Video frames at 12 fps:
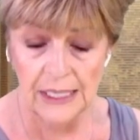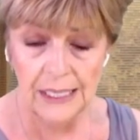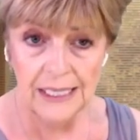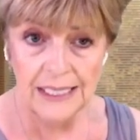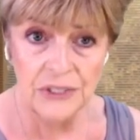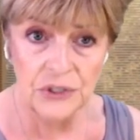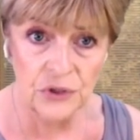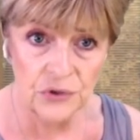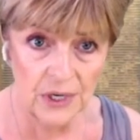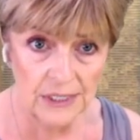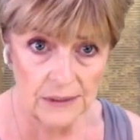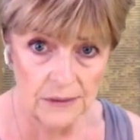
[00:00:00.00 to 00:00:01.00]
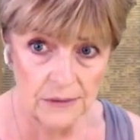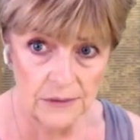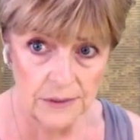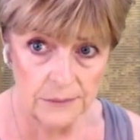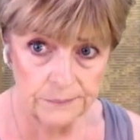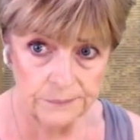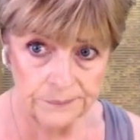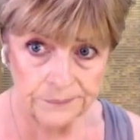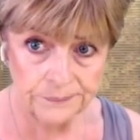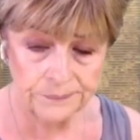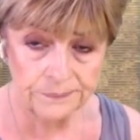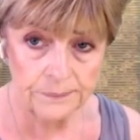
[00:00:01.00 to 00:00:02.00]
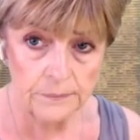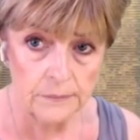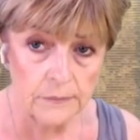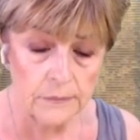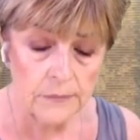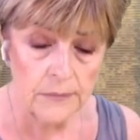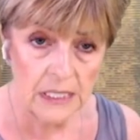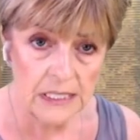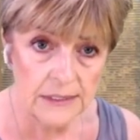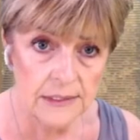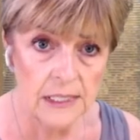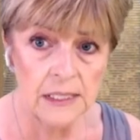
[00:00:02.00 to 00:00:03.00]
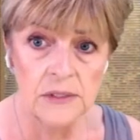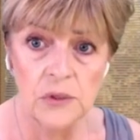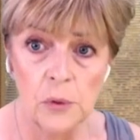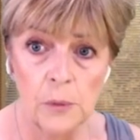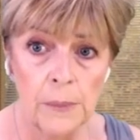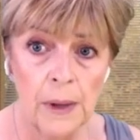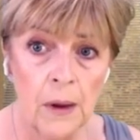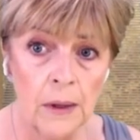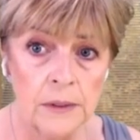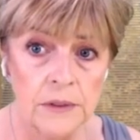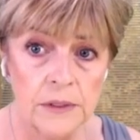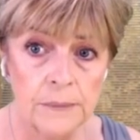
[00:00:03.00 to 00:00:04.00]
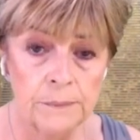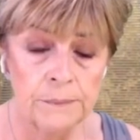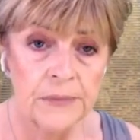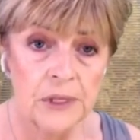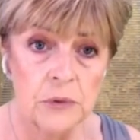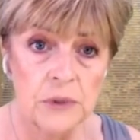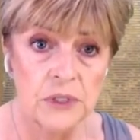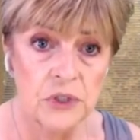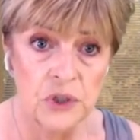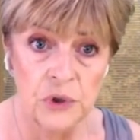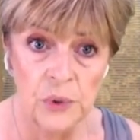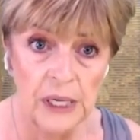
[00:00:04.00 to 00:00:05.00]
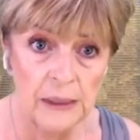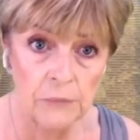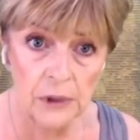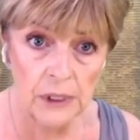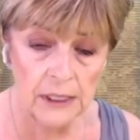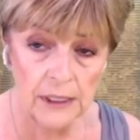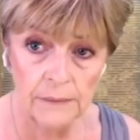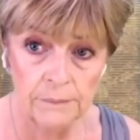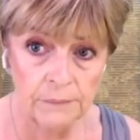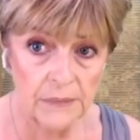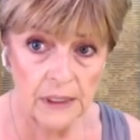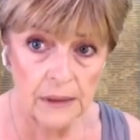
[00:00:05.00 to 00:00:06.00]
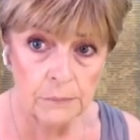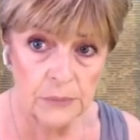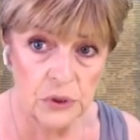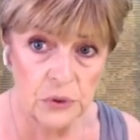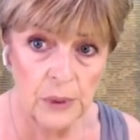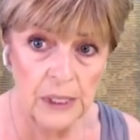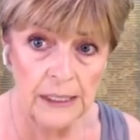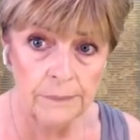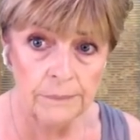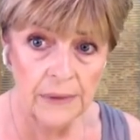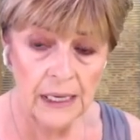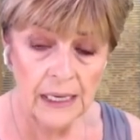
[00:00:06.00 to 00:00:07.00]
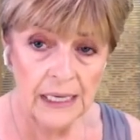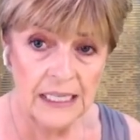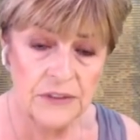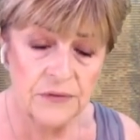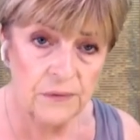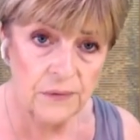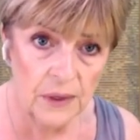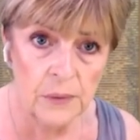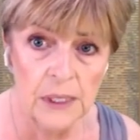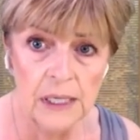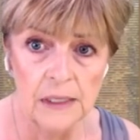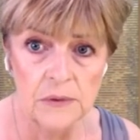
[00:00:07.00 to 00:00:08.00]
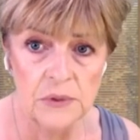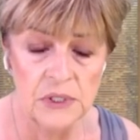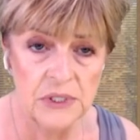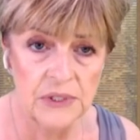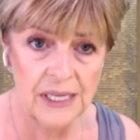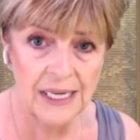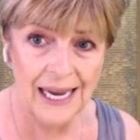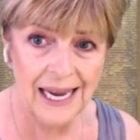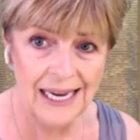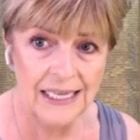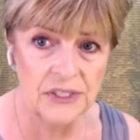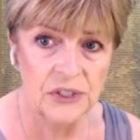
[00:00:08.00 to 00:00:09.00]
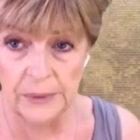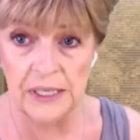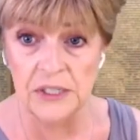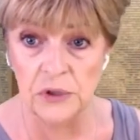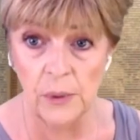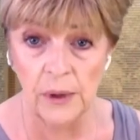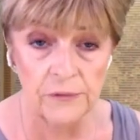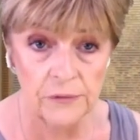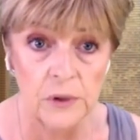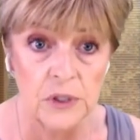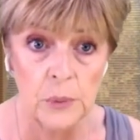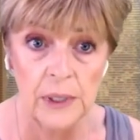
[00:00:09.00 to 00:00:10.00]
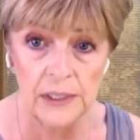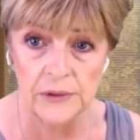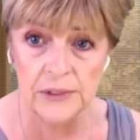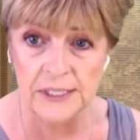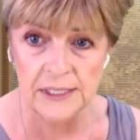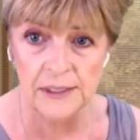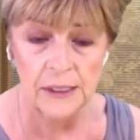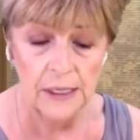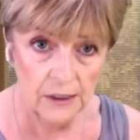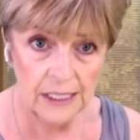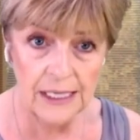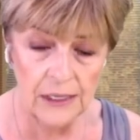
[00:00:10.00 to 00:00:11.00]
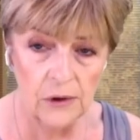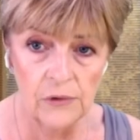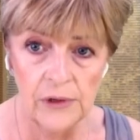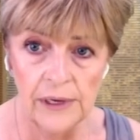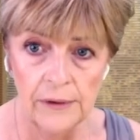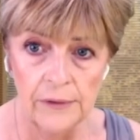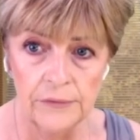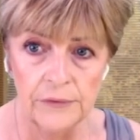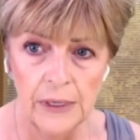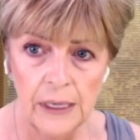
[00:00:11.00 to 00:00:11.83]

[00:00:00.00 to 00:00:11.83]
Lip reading: He's straddled. His legs are apart. There is a stream running in between. He's very close to the edge. His right foot, as we look at it, on the left.